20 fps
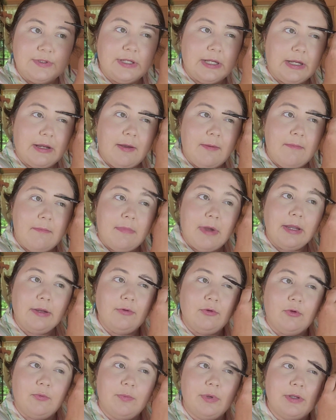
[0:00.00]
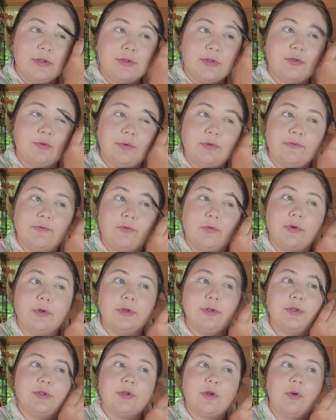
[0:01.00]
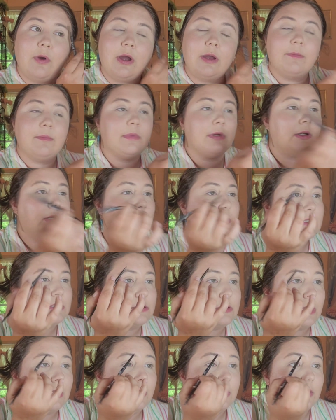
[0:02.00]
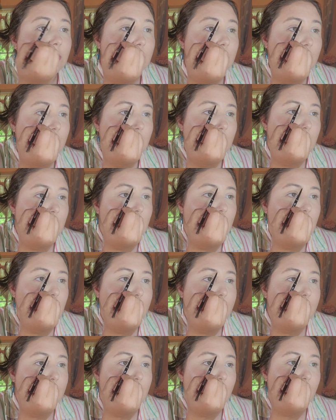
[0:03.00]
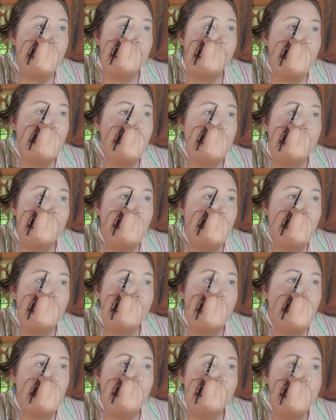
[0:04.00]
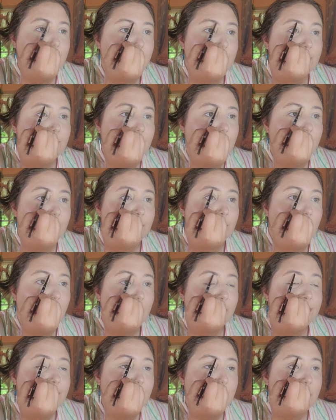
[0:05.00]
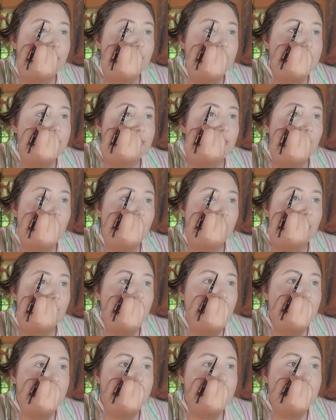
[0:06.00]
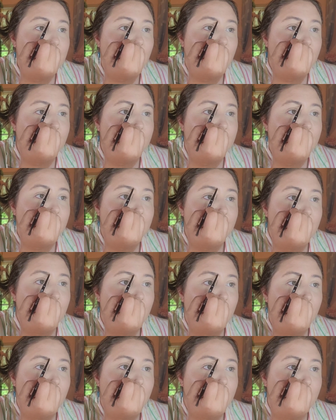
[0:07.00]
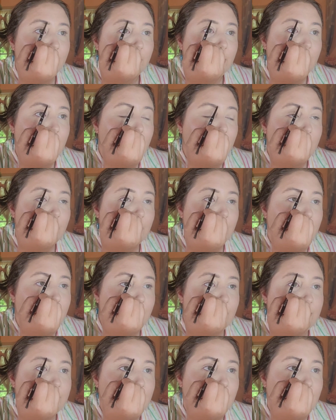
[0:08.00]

a micro pencil before, so I'm excited. I did not get a drugstore brow gel, so I'm just going to use a